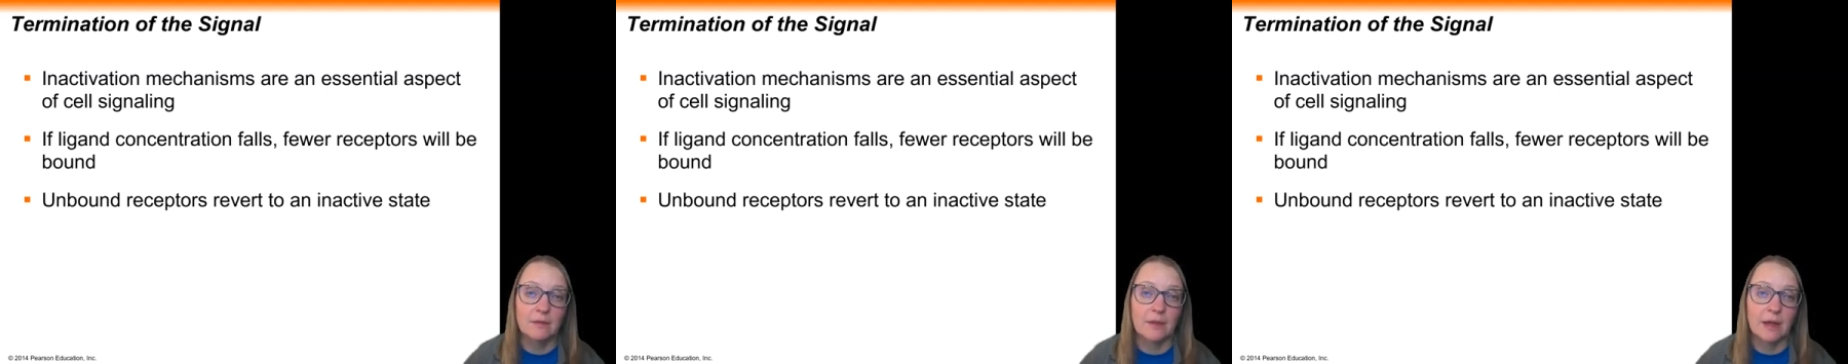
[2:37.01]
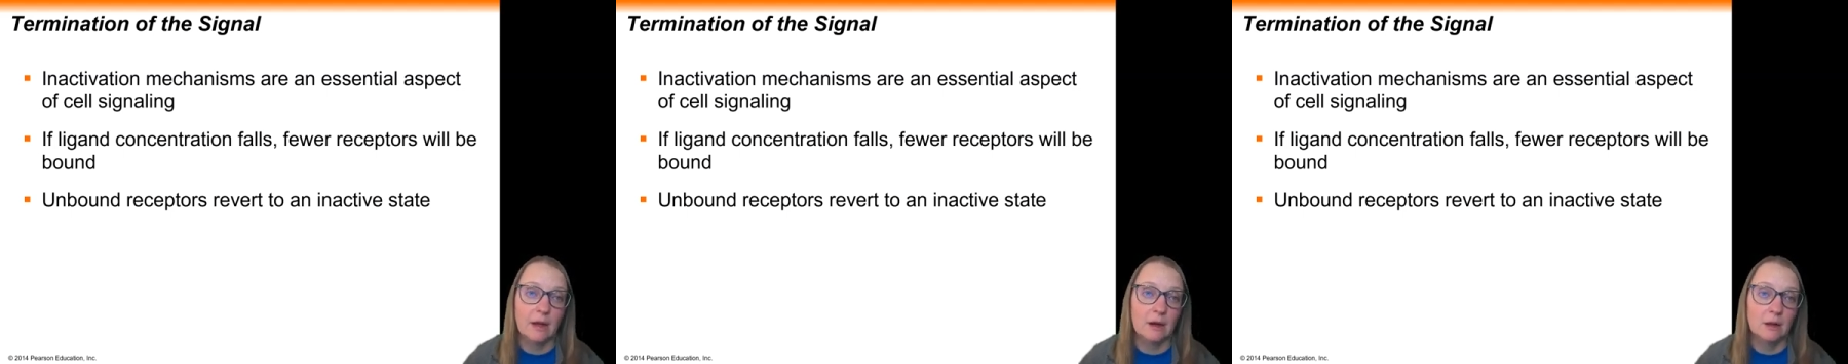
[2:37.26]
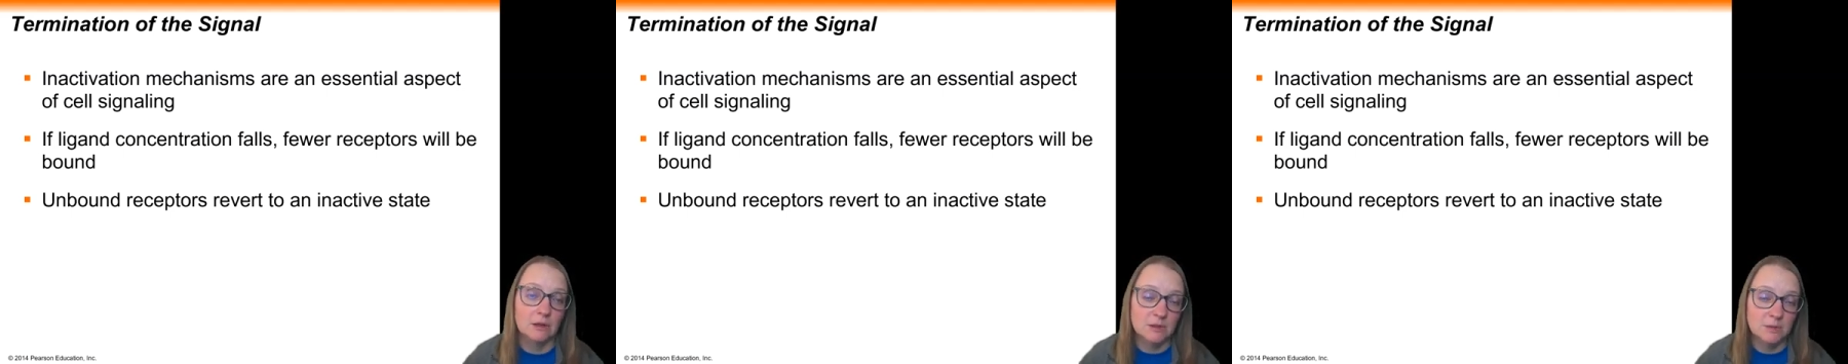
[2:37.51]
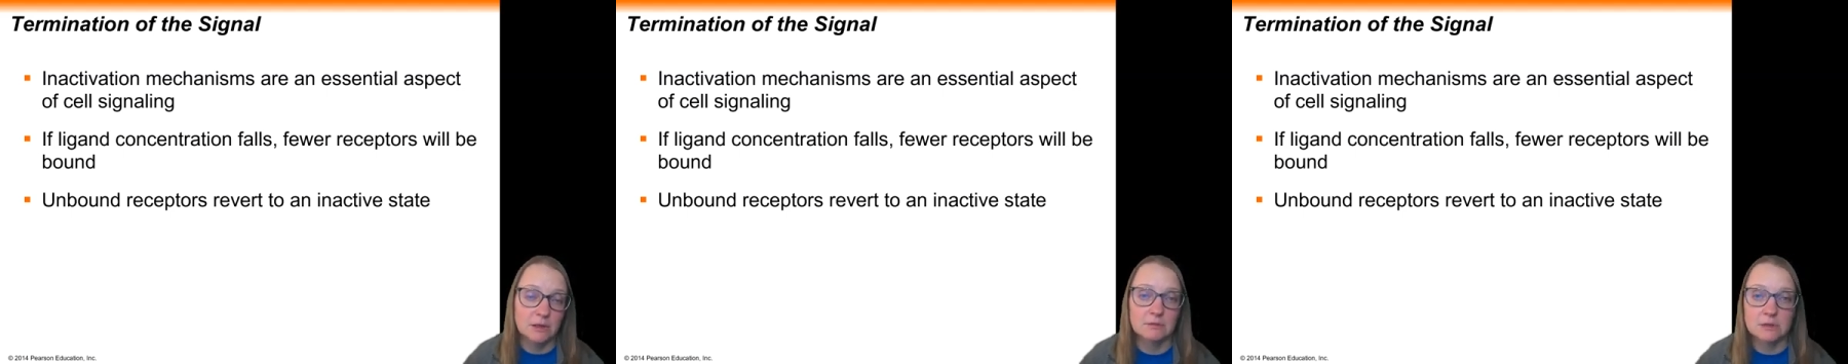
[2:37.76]
and that
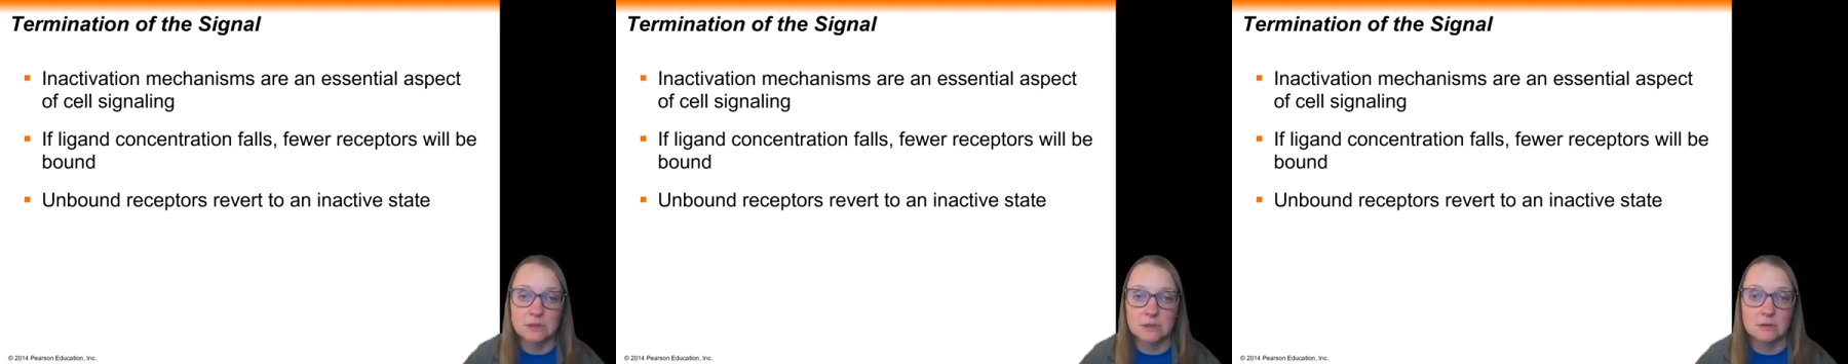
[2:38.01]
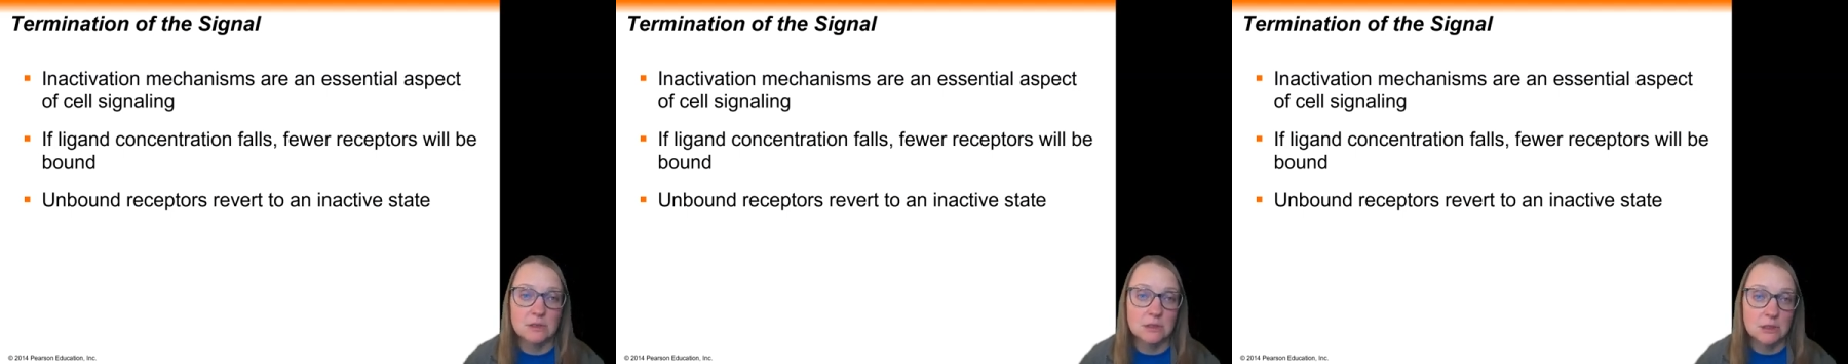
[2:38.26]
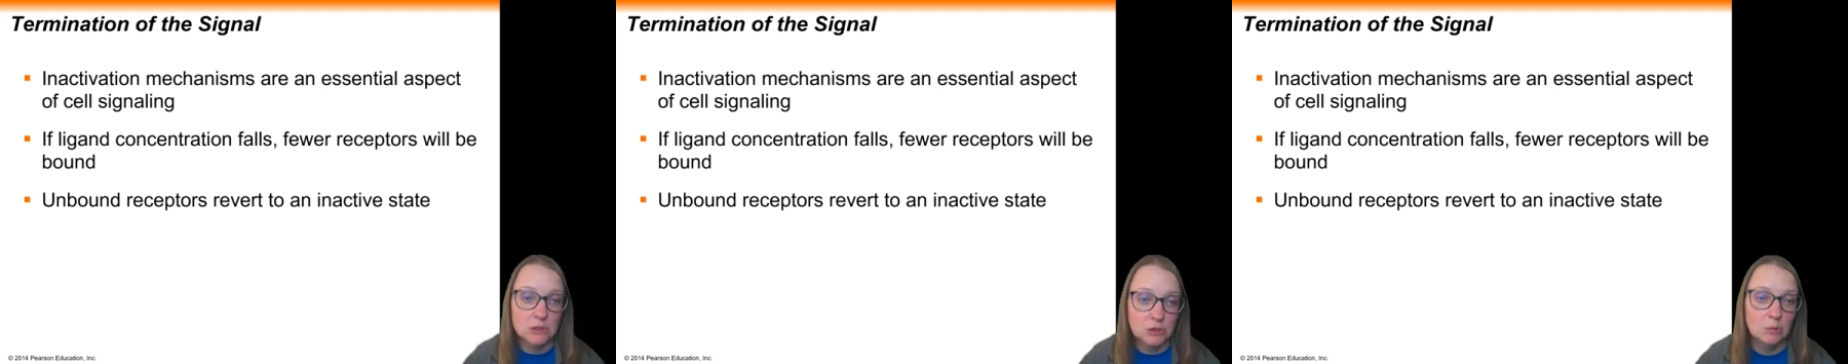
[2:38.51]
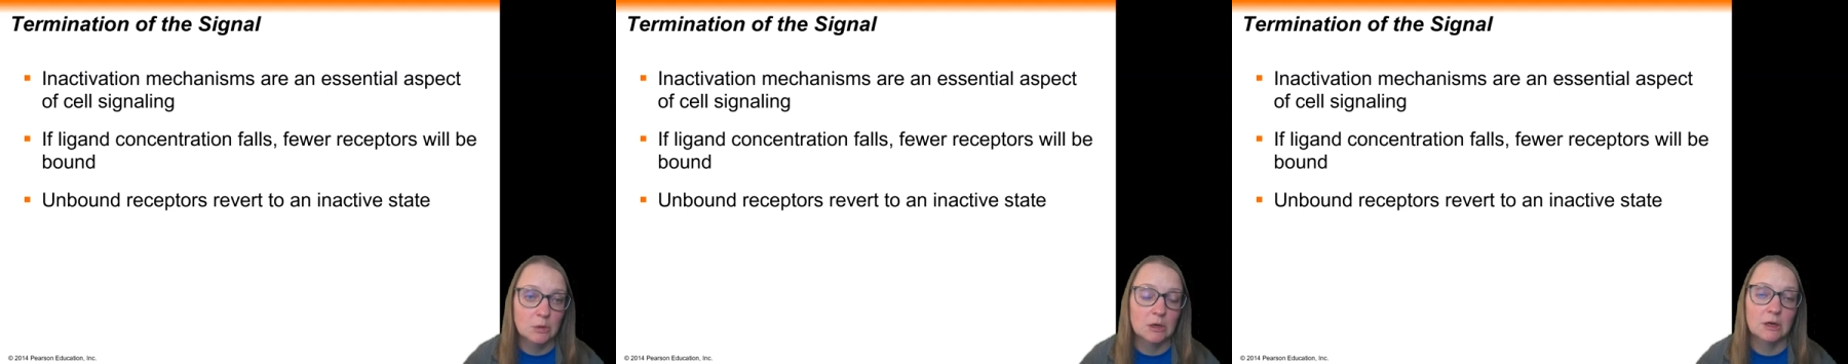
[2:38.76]
ultimately results in a
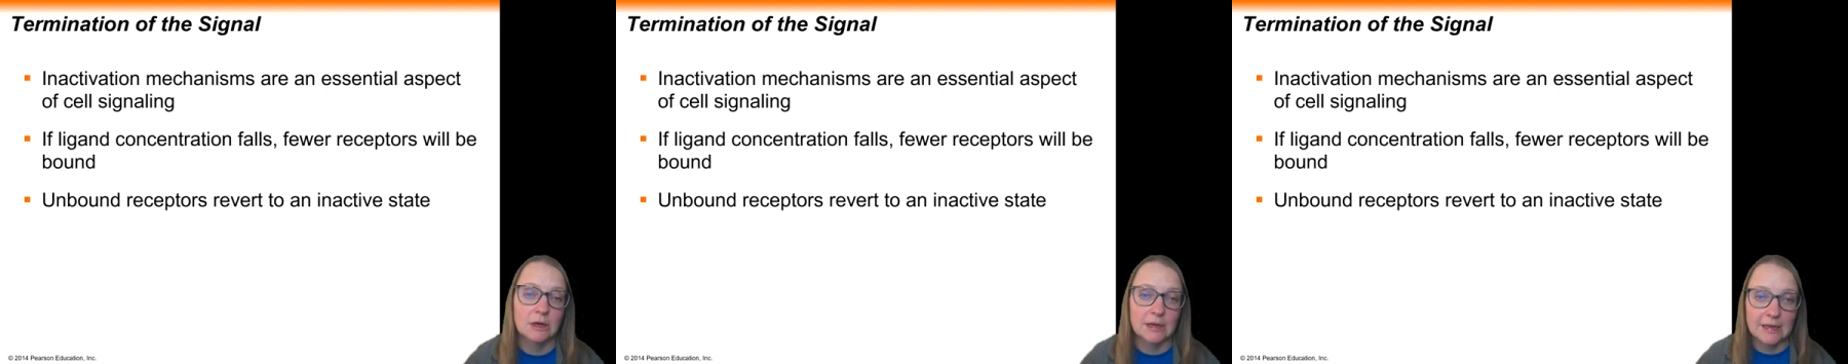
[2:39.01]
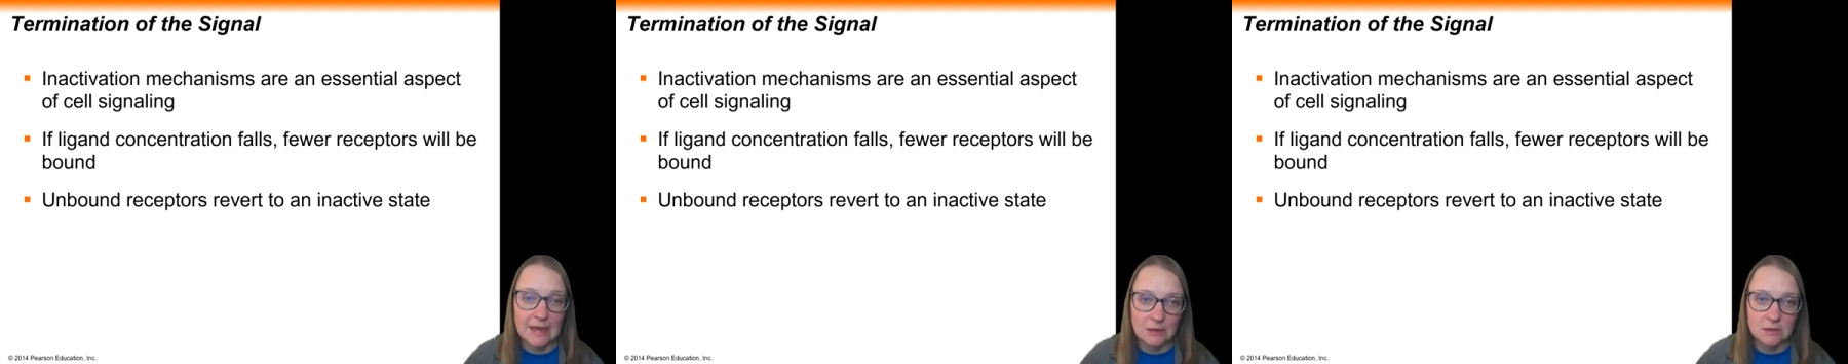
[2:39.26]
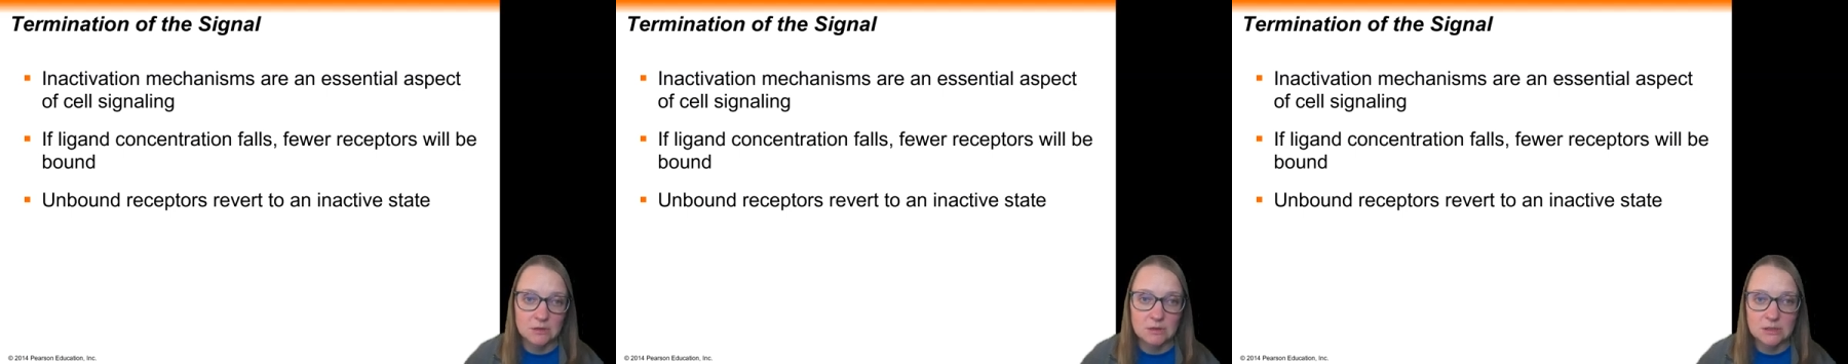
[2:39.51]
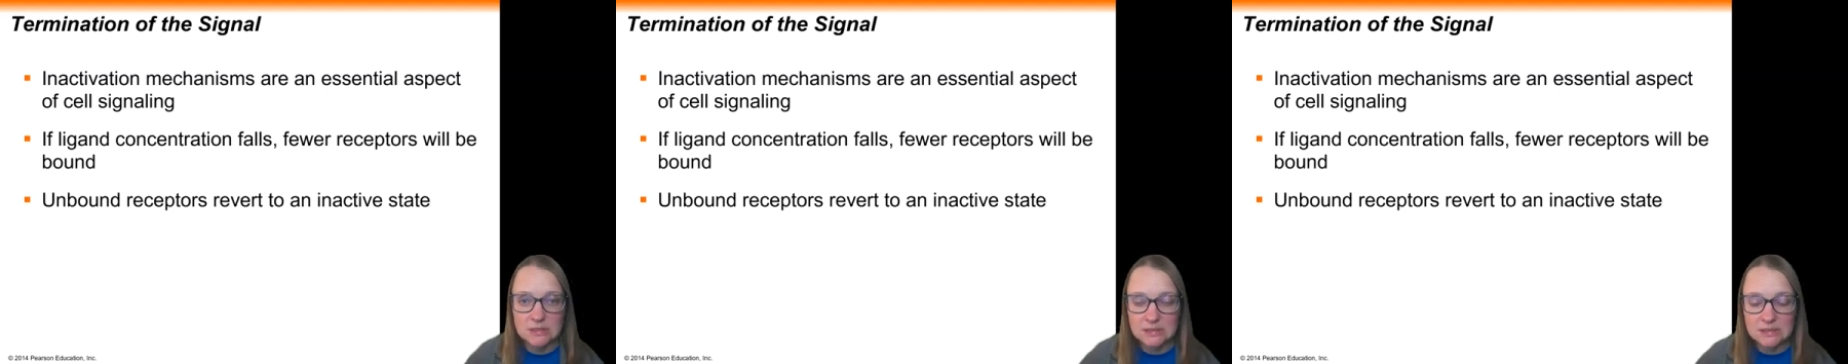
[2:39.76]
tumor and a
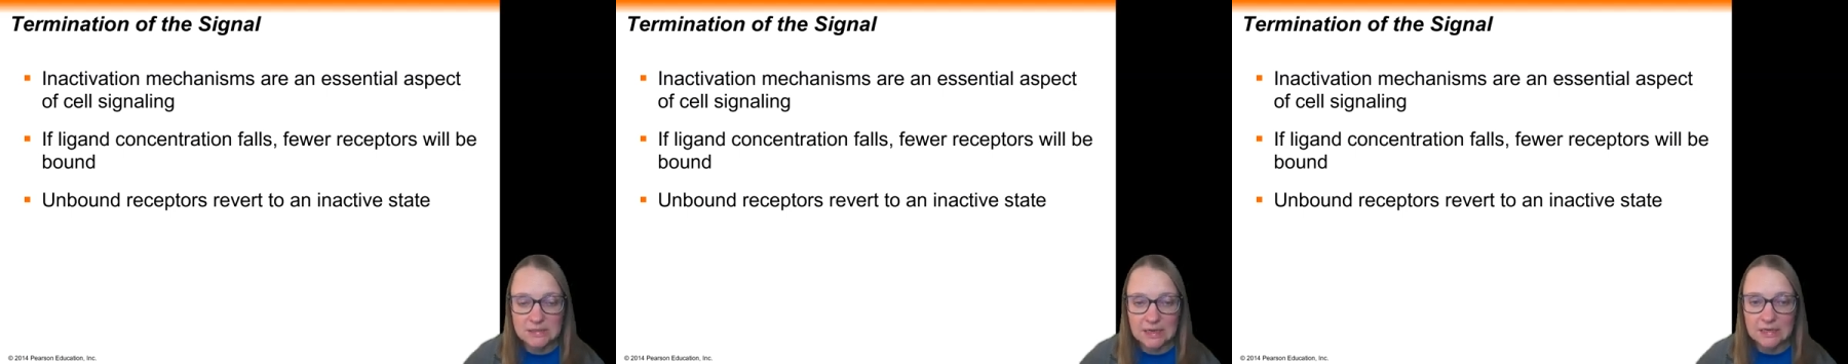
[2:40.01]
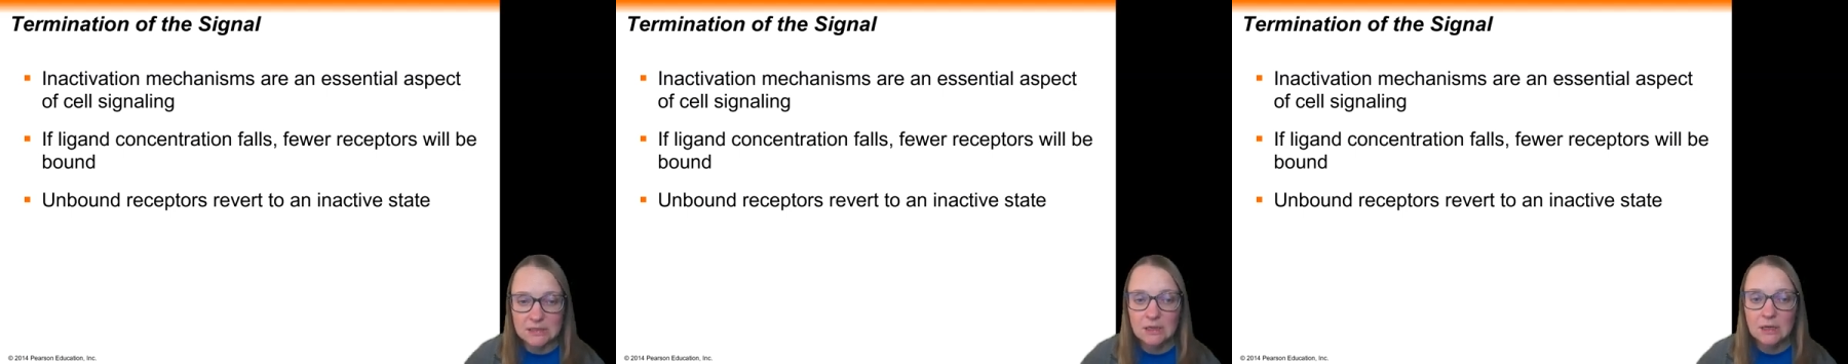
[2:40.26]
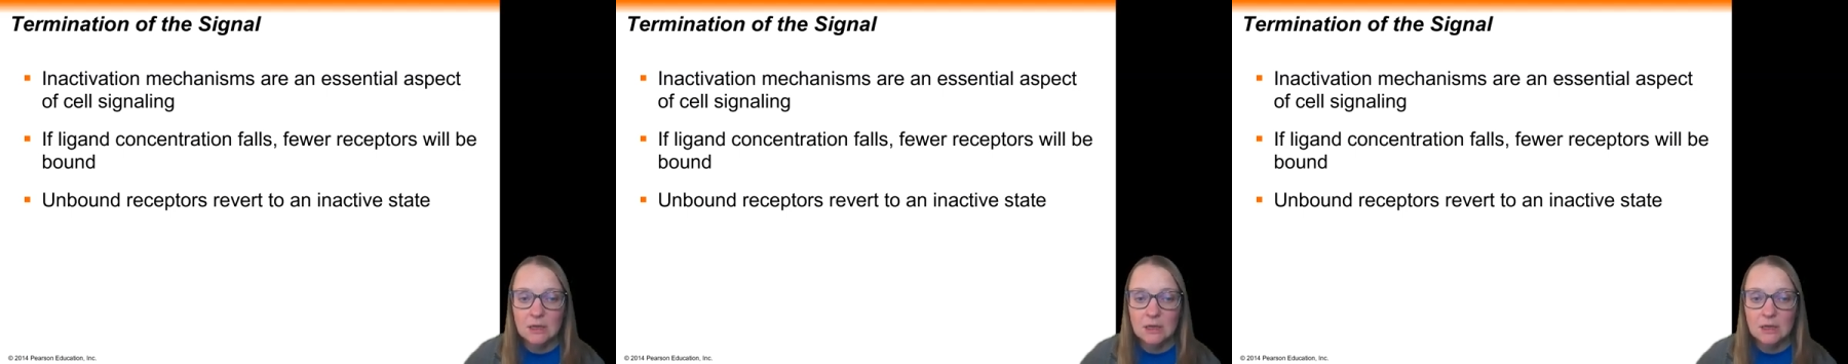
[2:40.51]
cancerous state.